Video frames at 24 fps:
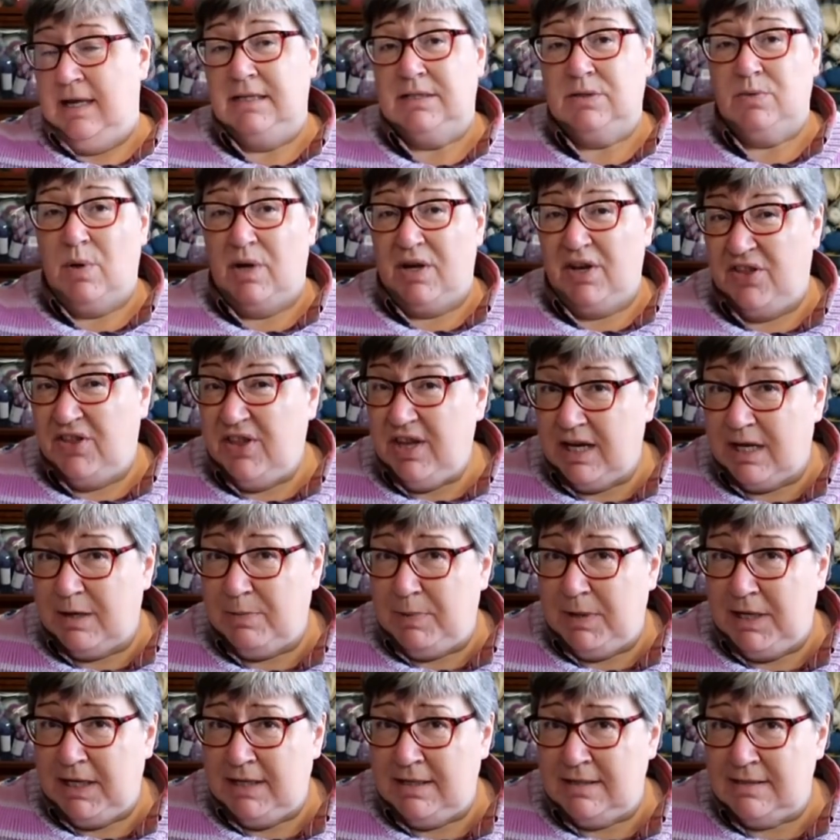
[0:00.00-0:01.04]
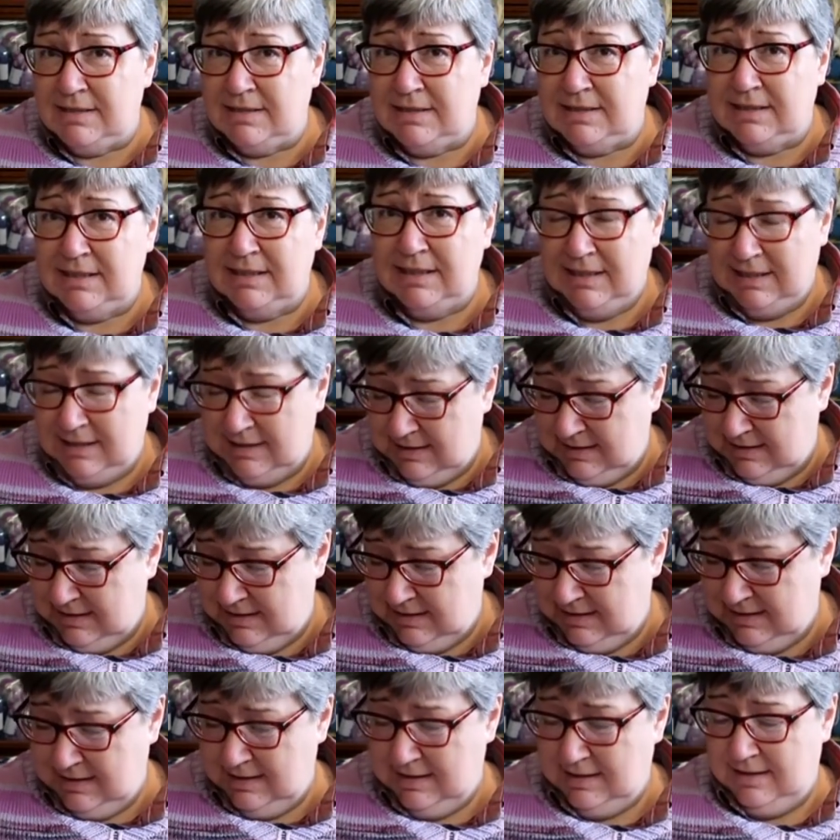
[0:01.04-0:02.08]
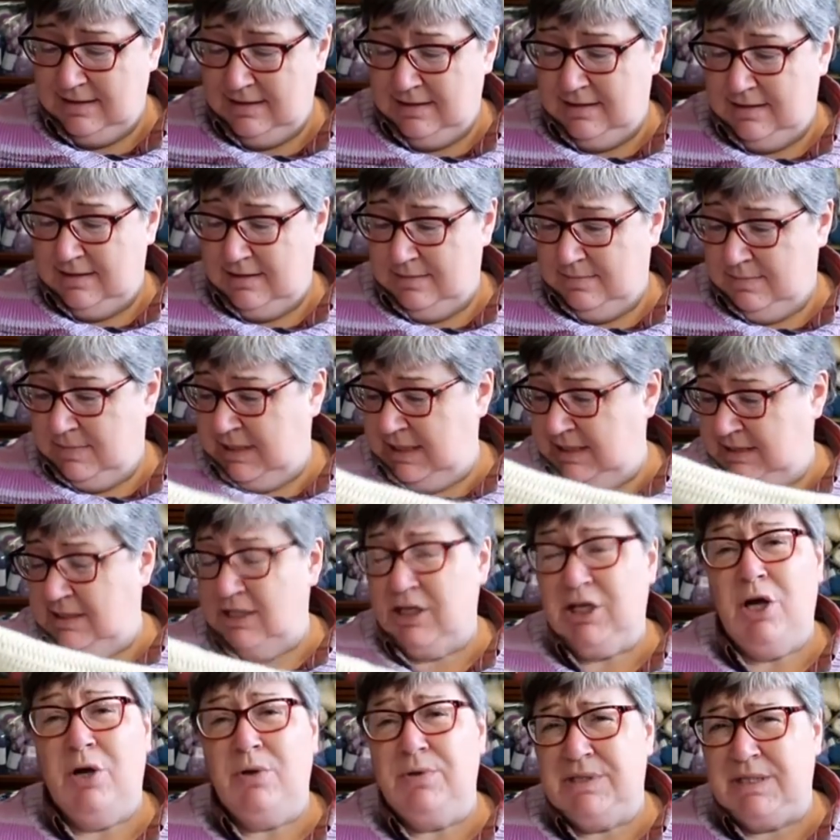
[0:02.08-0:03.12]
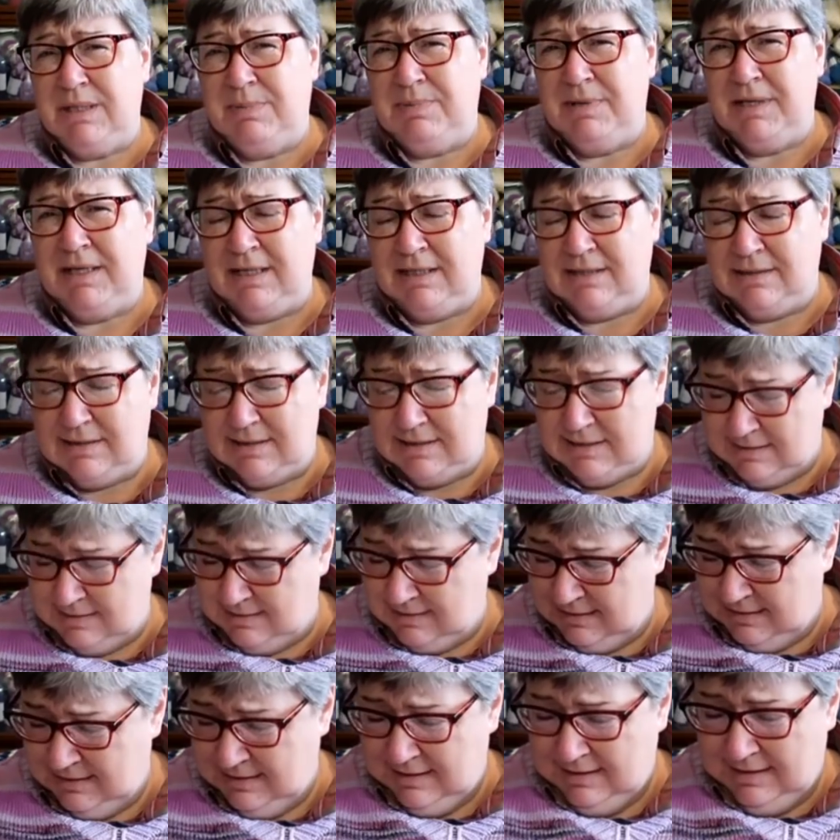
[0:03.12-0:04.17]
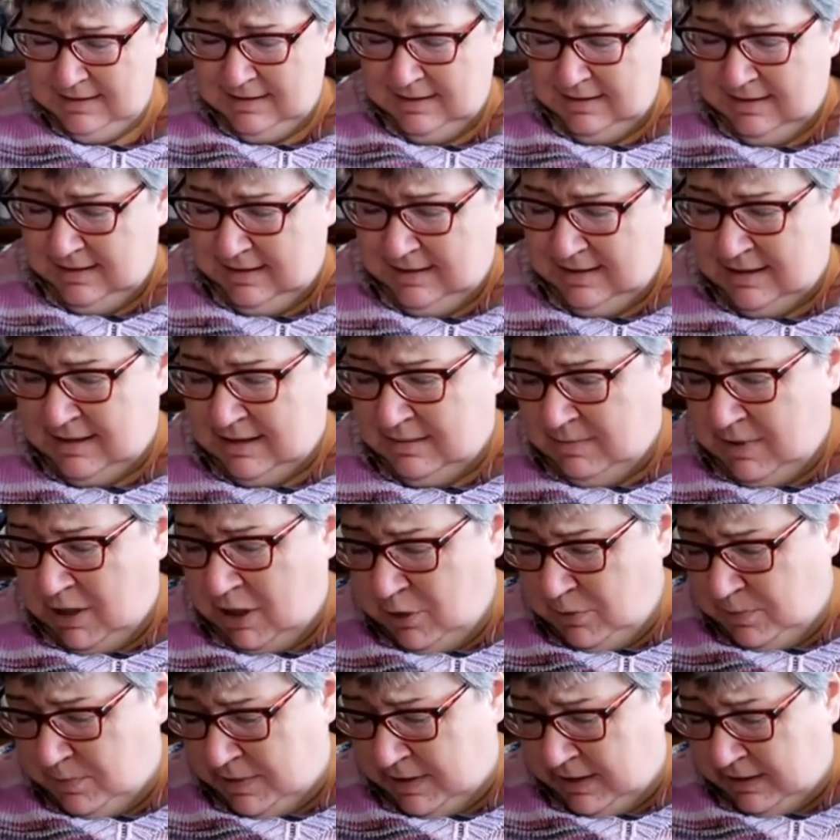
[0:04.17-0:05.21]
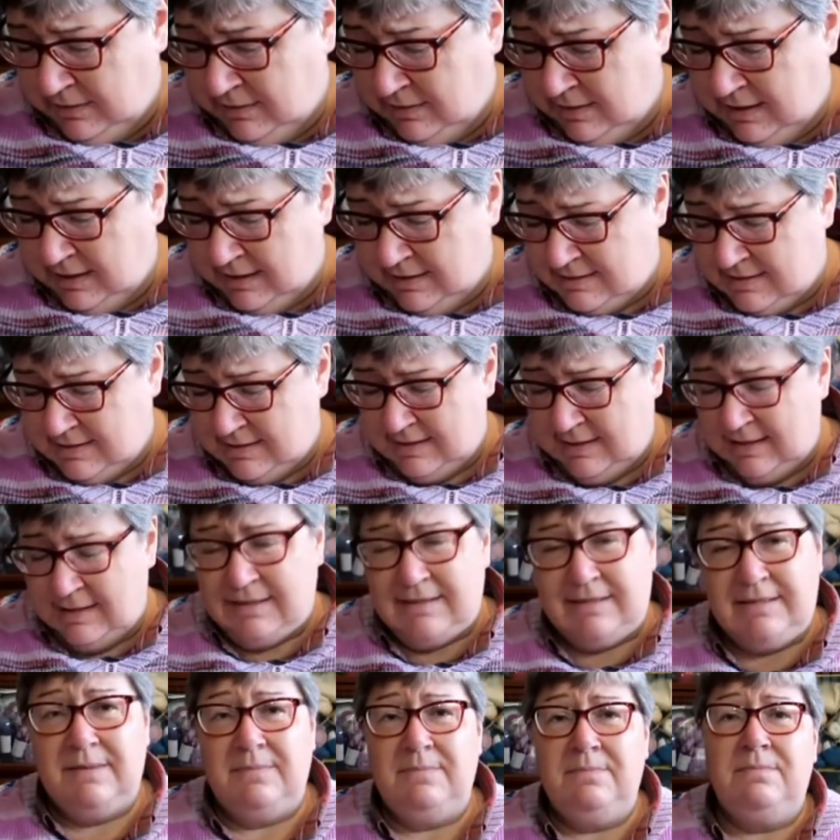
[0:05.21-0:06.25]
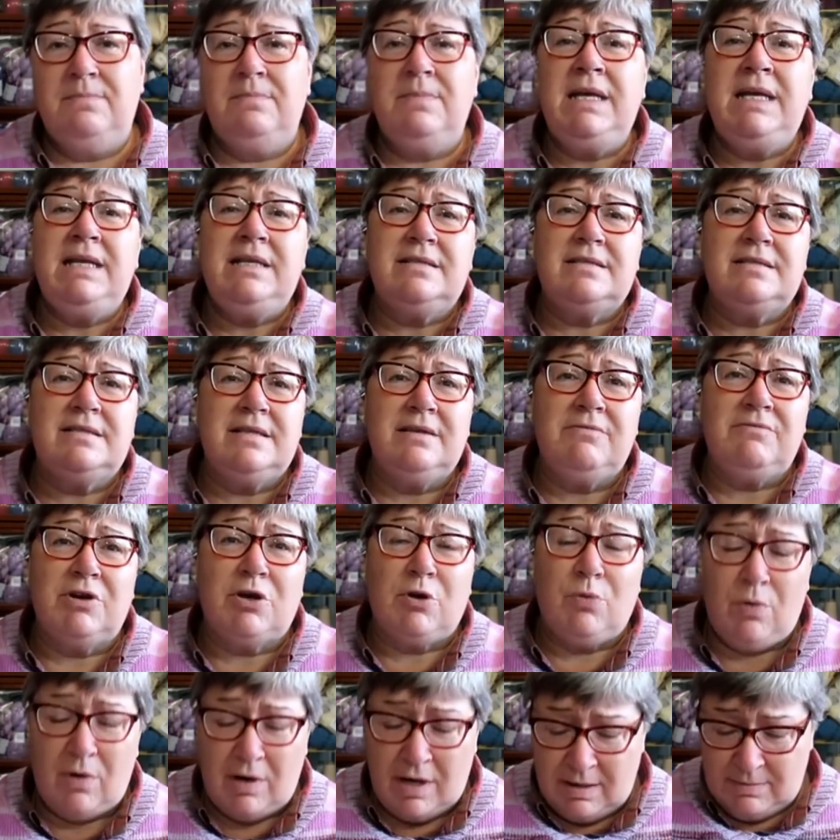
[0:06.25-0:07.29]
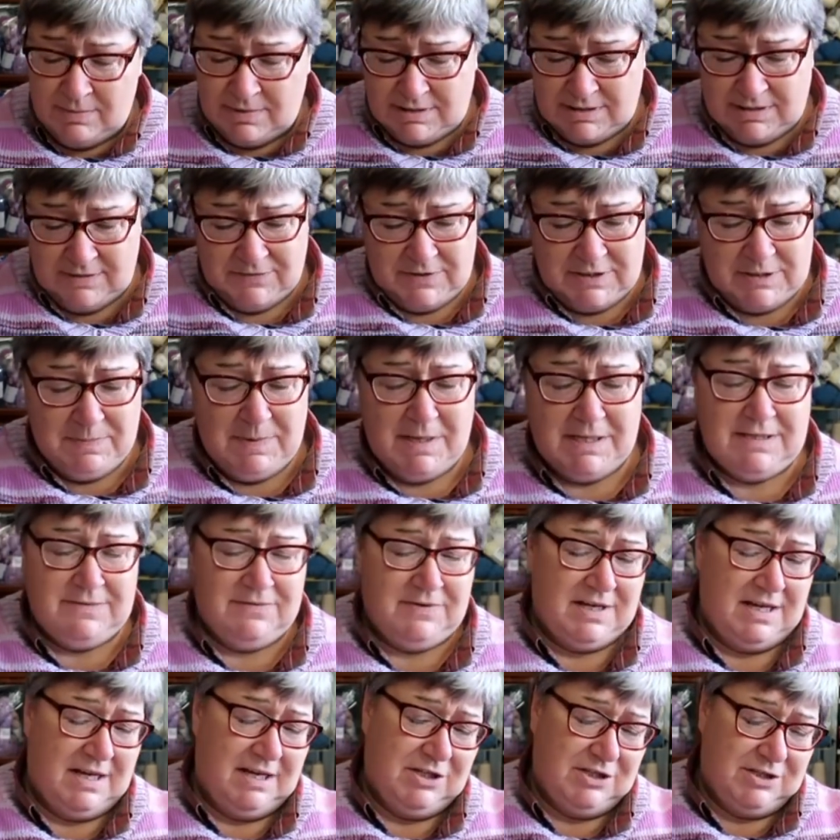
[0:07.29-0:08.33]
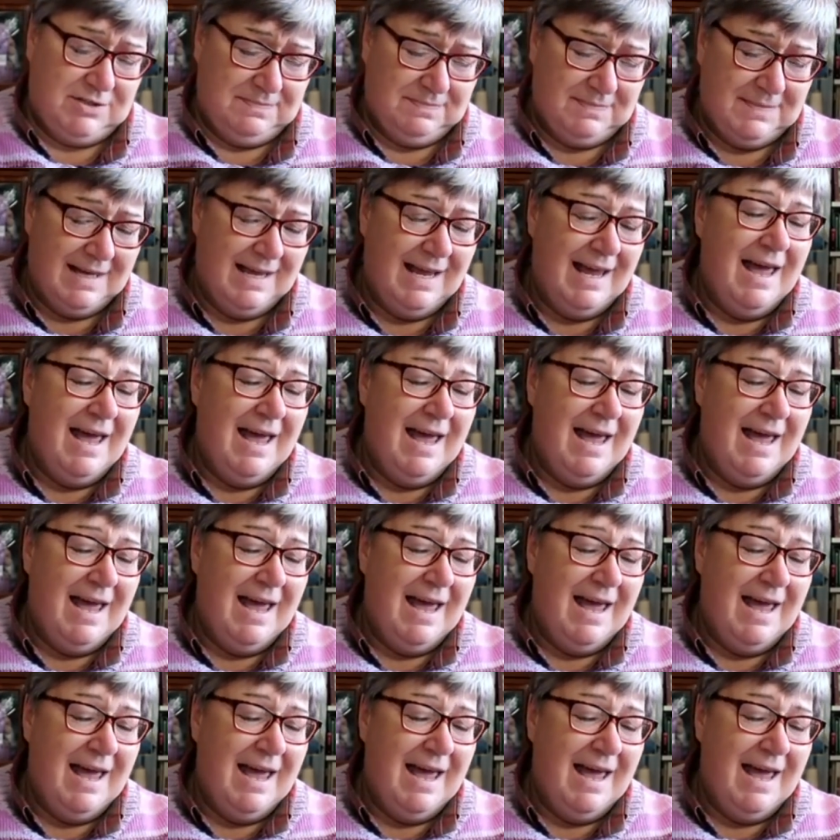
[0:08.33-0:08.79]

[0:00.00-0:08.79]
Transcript: it's quite a thick piece but it's a cozy piece and I'm hoping that it it meets the requirement of the specification